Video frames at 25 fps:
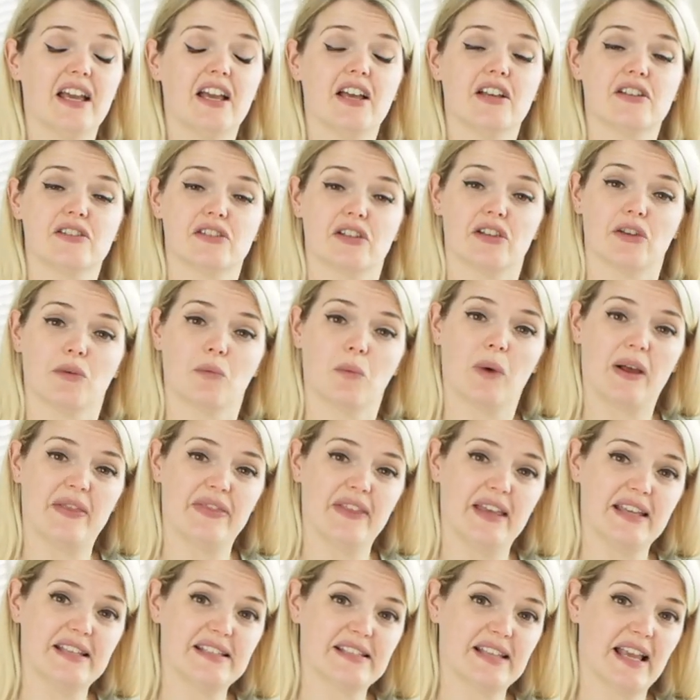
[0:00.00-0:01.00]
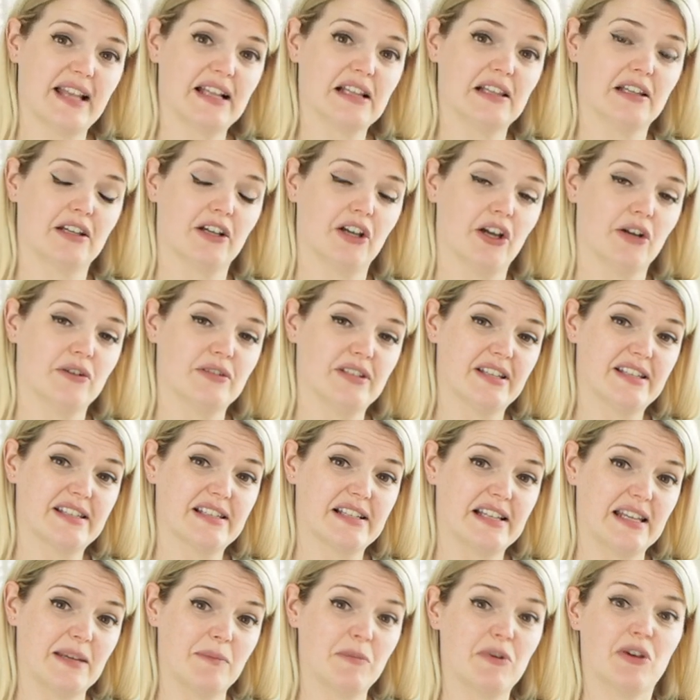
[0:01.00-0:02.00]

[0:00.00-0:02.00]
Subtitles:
so that when they settle and go to sleep,